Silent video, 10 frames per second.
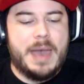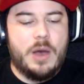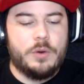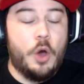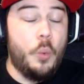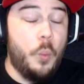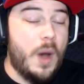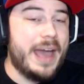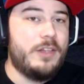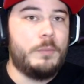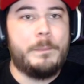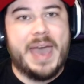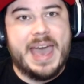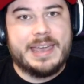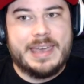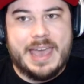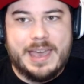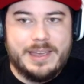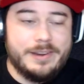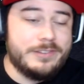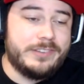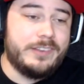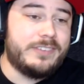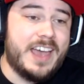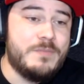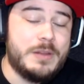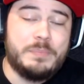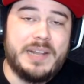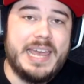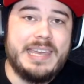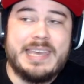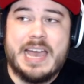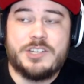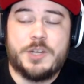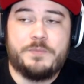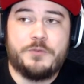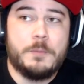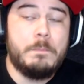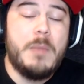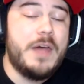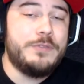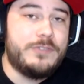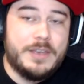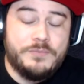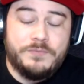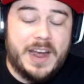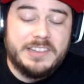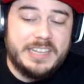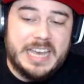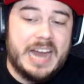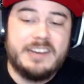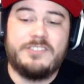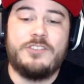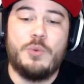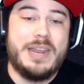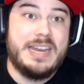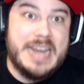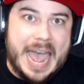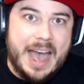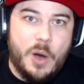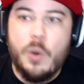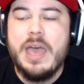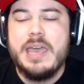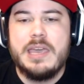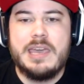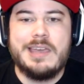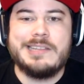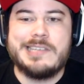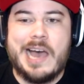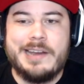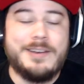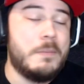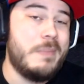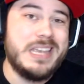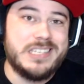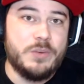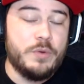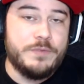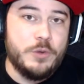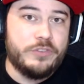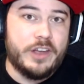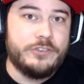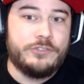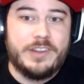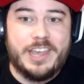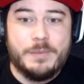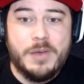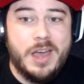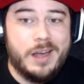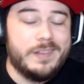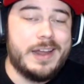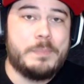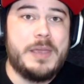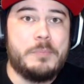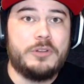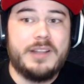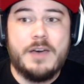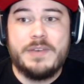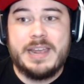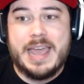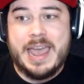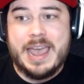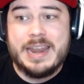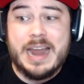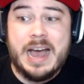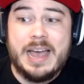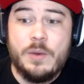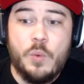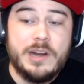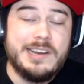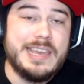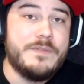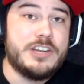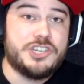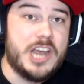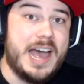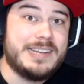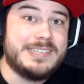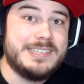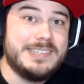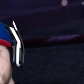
out a while back, and since I've been playing catch-up for months, I've finally gotten to it now. It's gotten amazing reviews on Steam, a lot of people love it, and I wanted to give it a shot.